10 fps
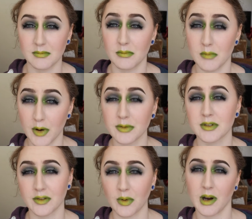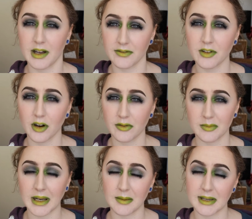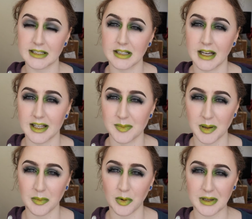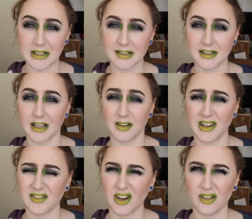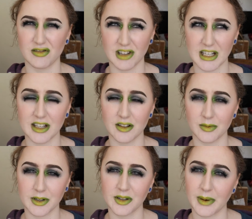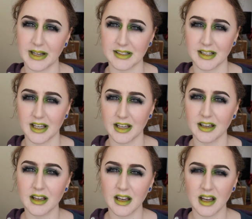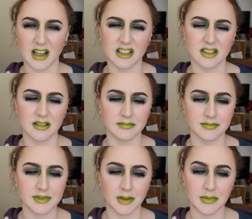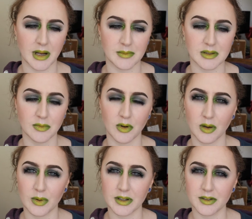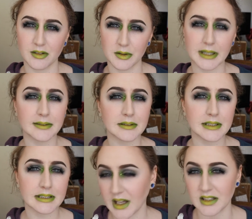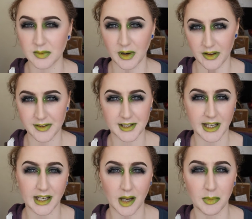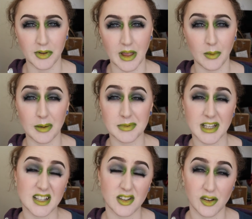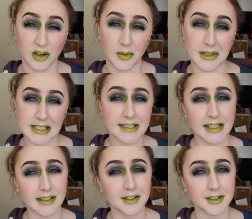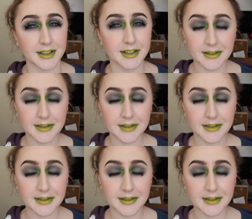most of what I've got from Illamasqua has been bought in the sale. They've got a really good one twice a year and sometimes smaller ones throughout. It's worth signing up on their website so you know when the sales are.